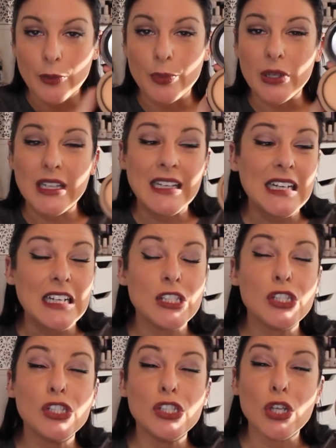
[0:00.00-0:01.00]
but like, it's
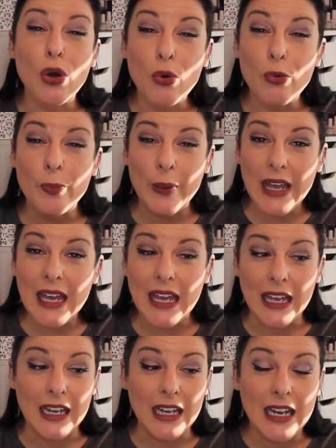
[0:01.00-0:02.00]
so
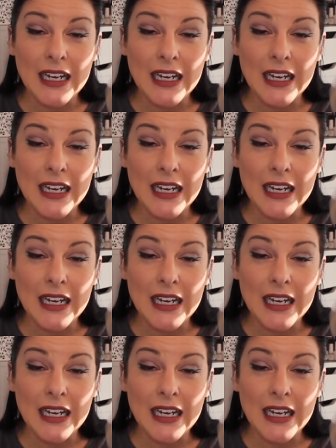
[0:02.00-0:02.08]
big.